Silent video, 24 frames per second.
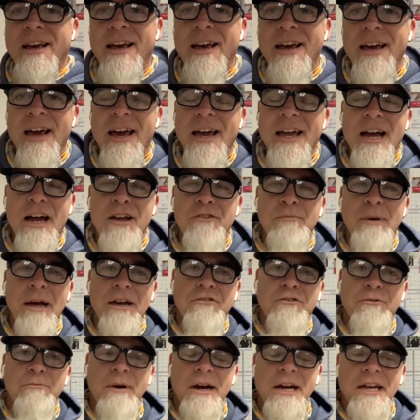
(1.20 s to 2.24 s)
Hey guys,
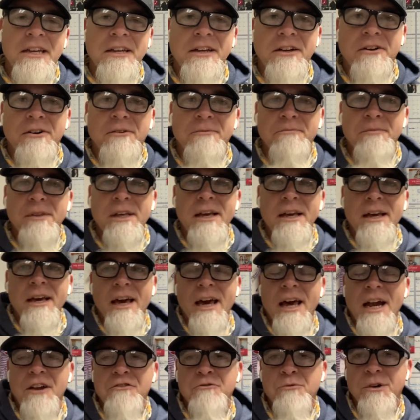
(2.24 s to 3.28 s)
Pastor Mike here.
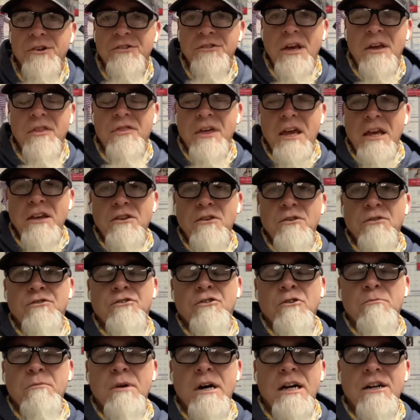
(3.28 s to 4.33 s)
And I just want to say thank you
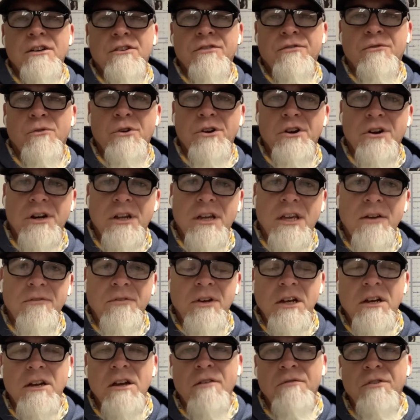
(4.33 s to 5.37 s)
so much for your
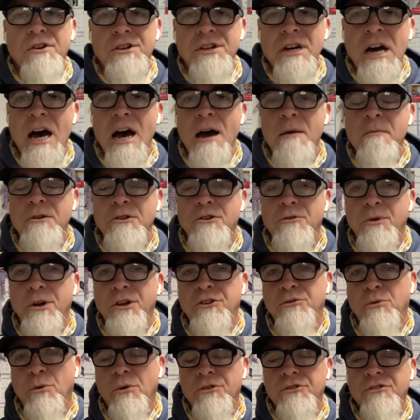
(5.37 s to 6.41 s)
giving of your time and your
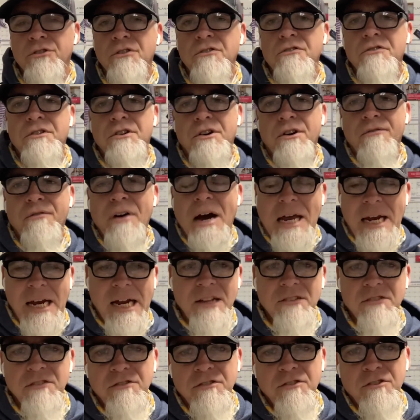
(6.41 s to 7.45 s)
resources and your
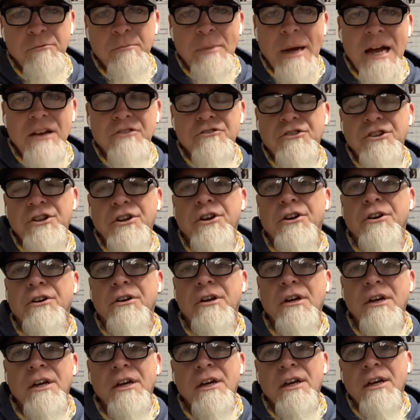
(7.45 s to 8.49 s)
finances this past year
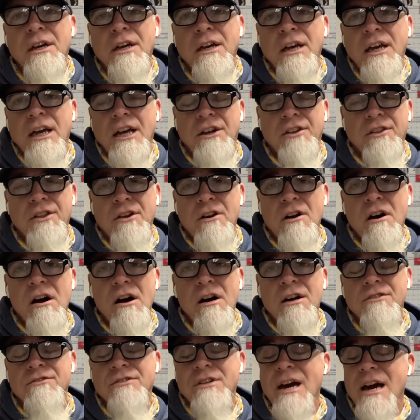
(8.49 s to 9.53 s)
into the
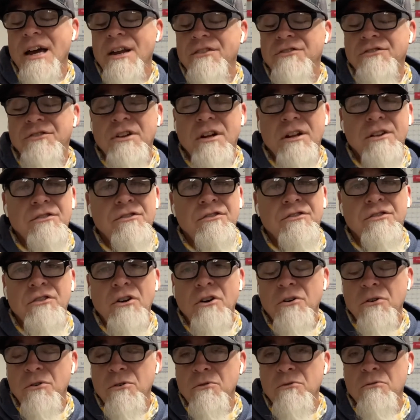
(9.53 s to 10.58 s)
cause. God has done
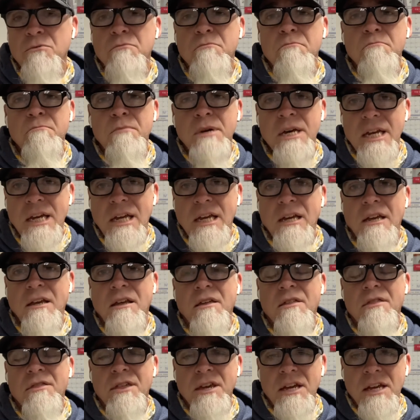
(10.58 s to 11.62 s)
so many
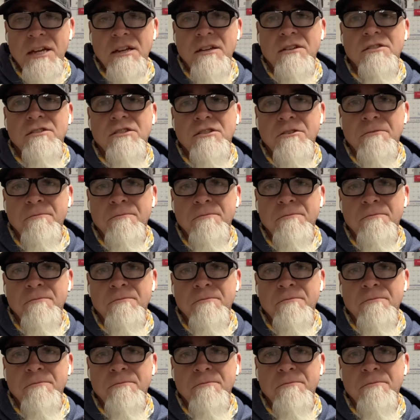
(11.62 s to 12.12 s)
things.